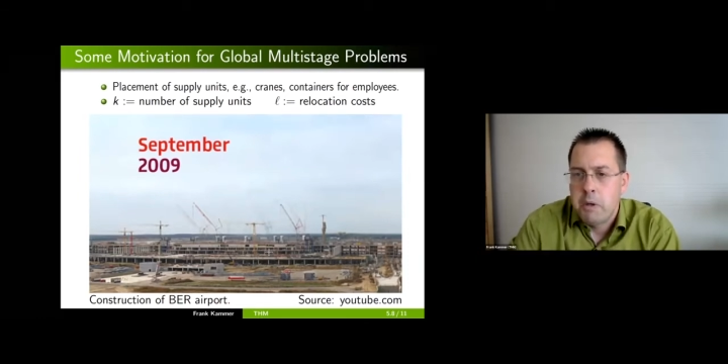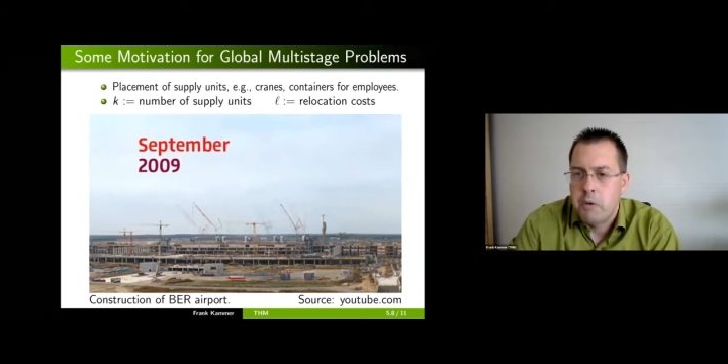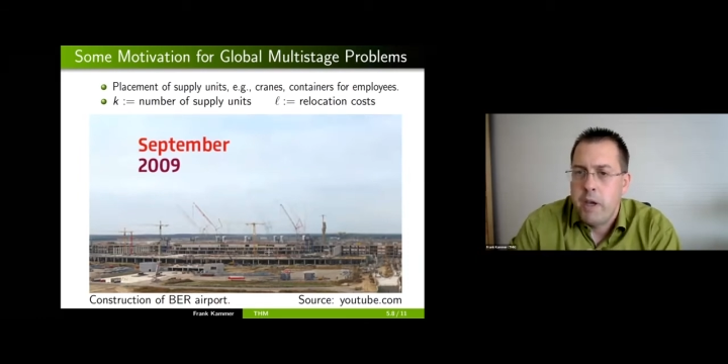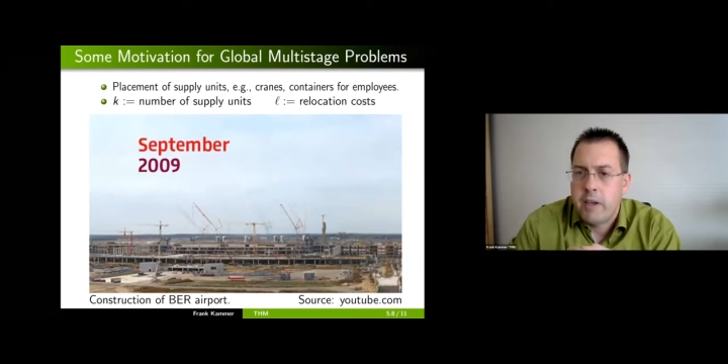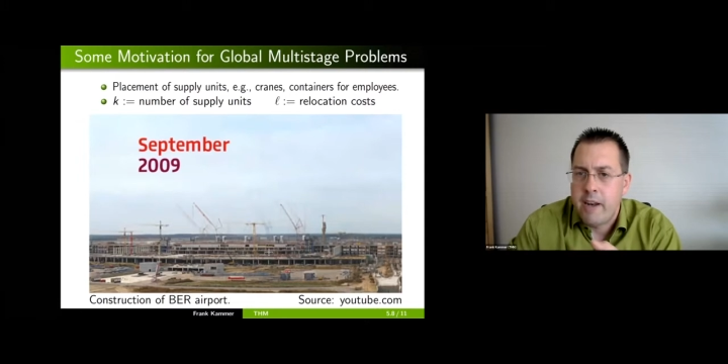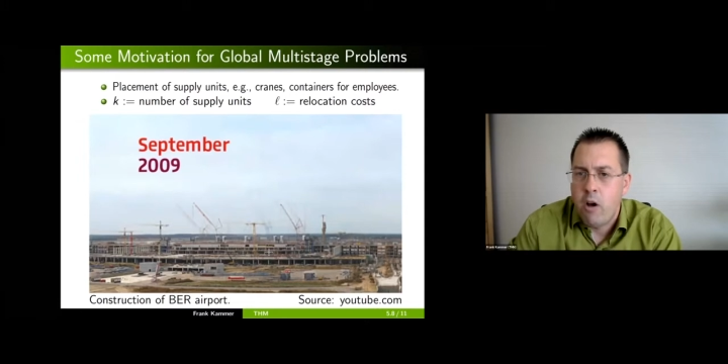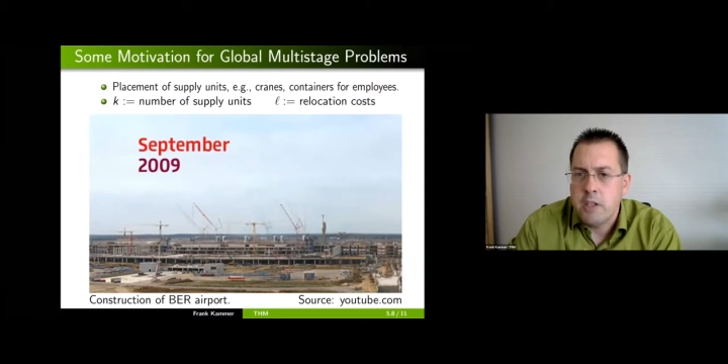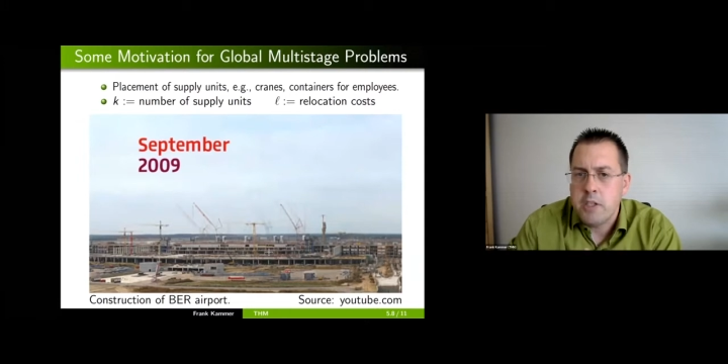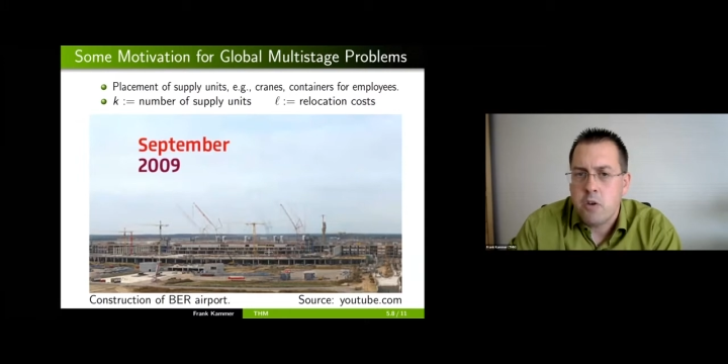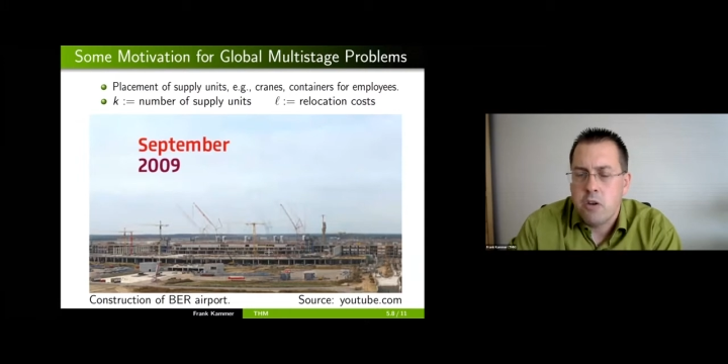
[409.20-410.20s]
But we can
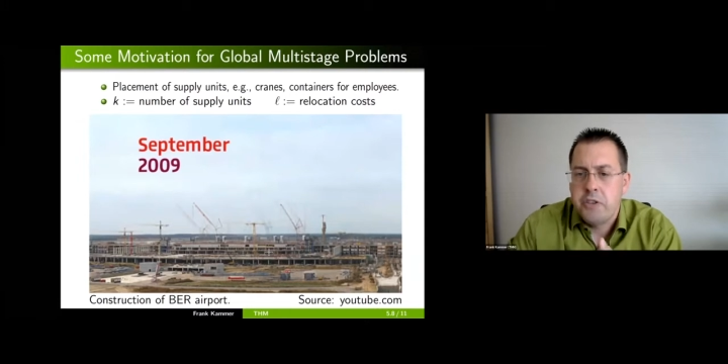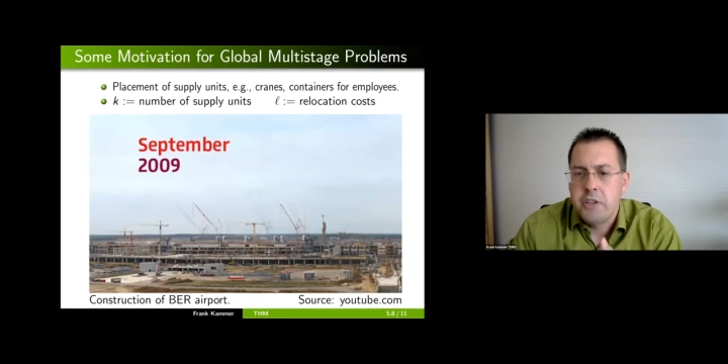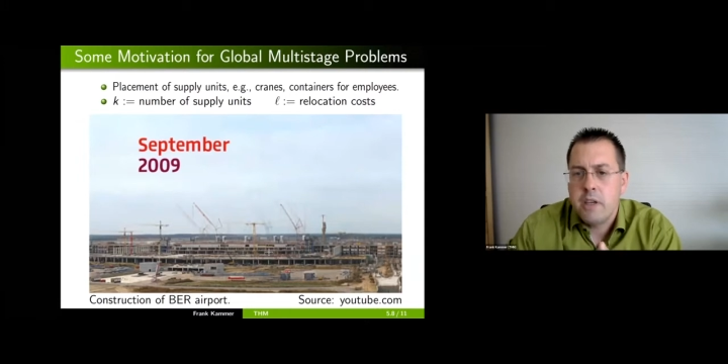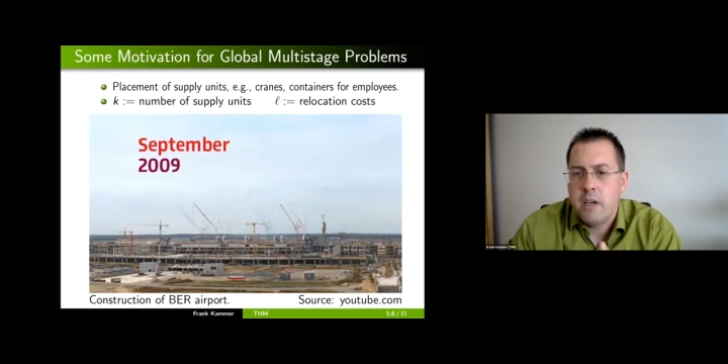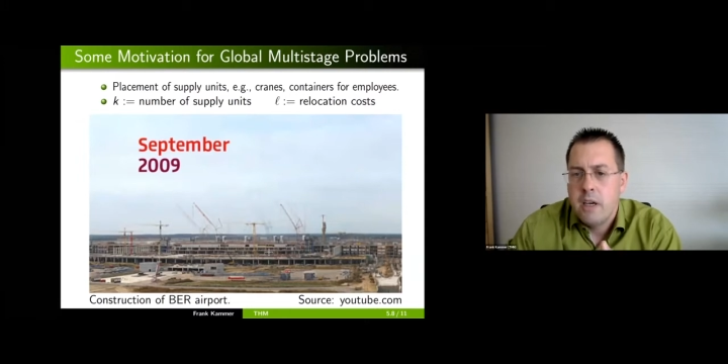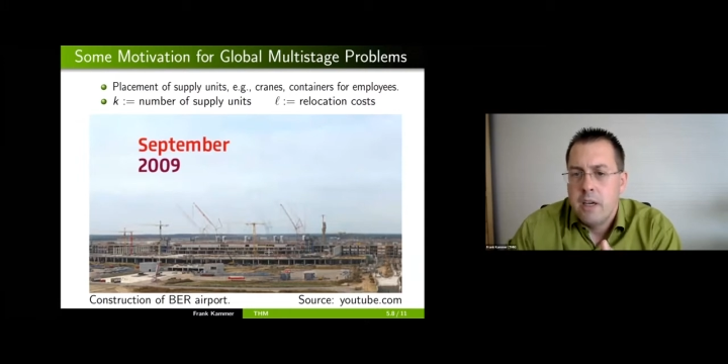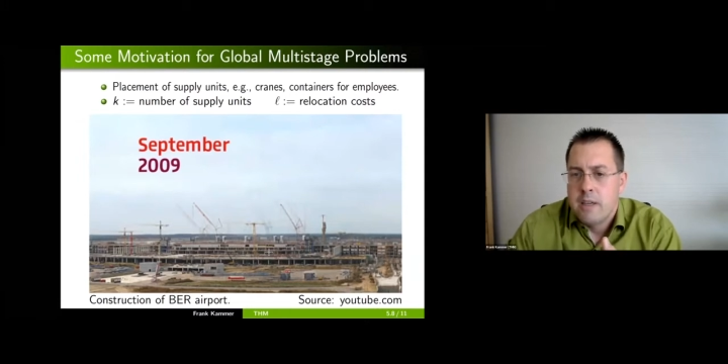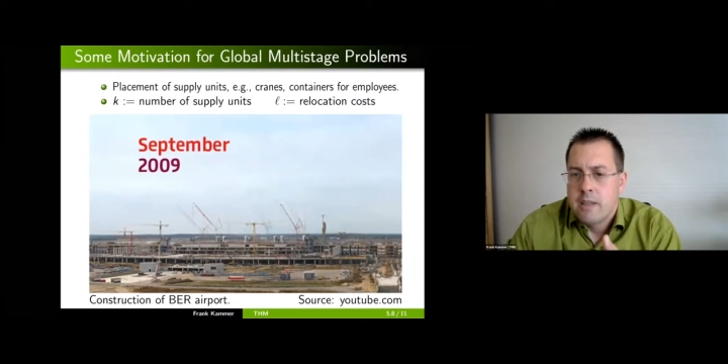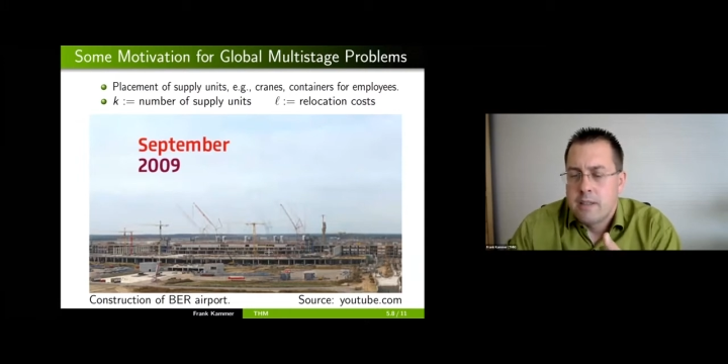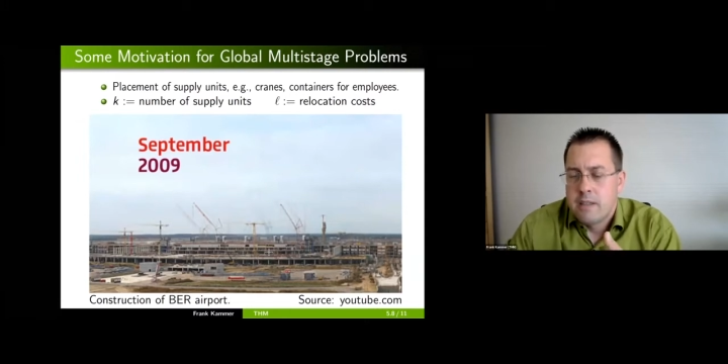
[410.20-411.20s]
also consider
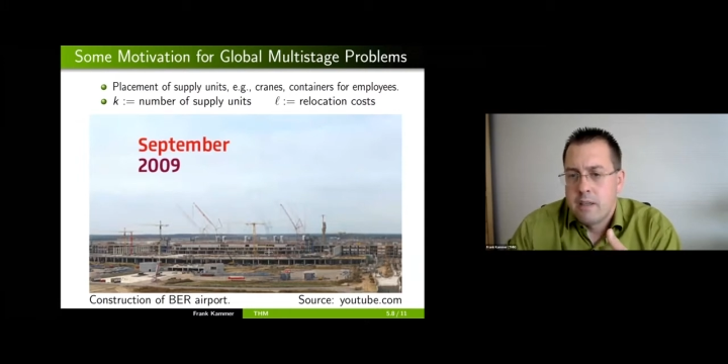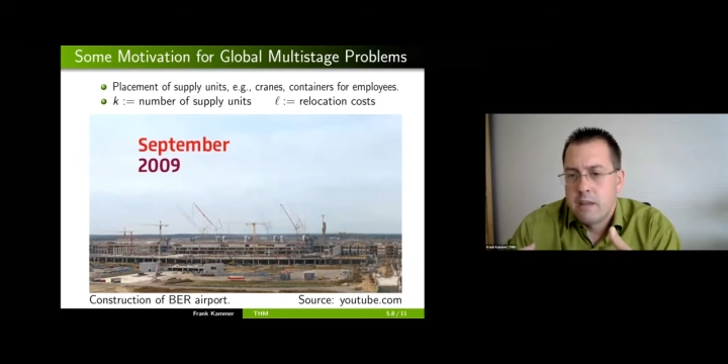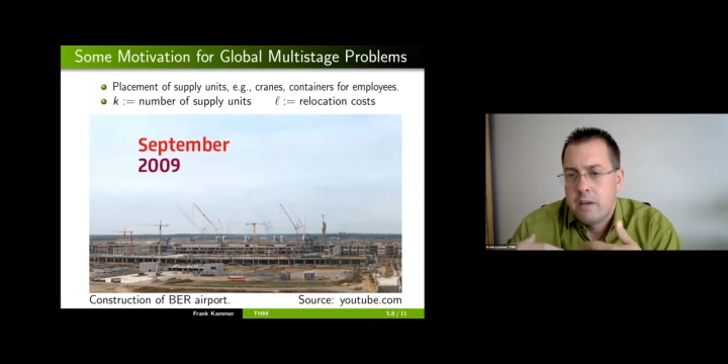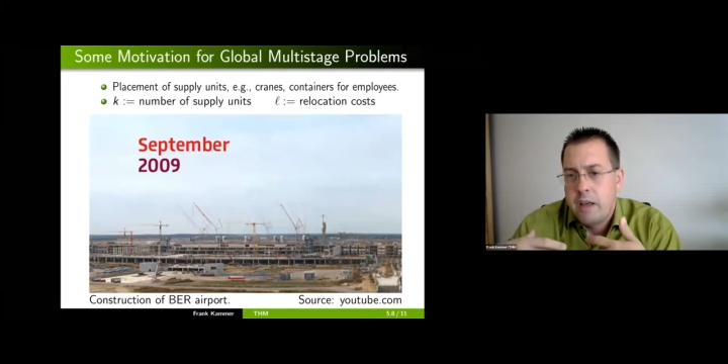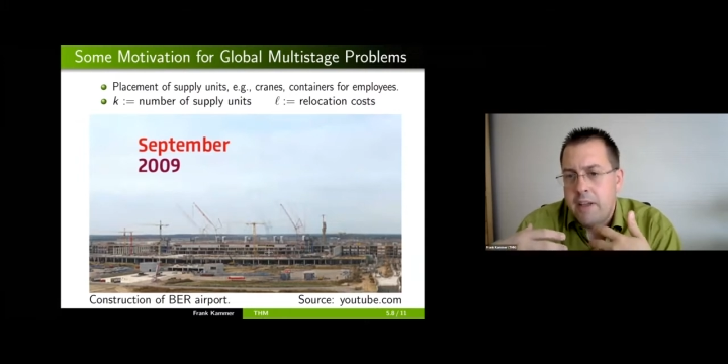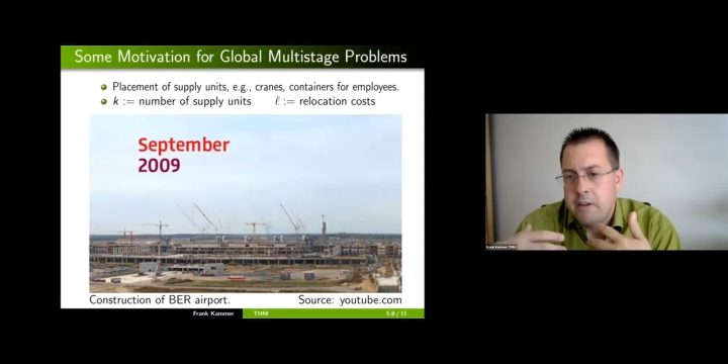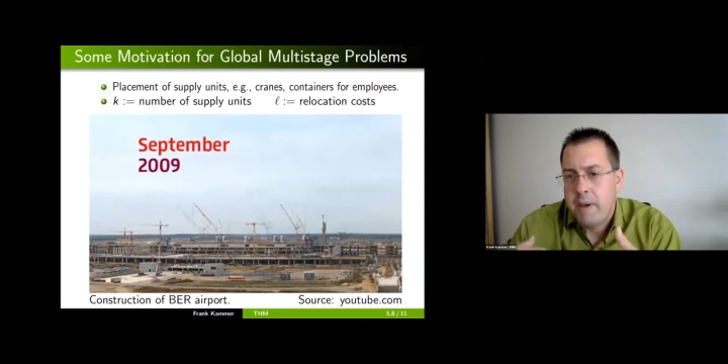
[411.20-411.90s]
that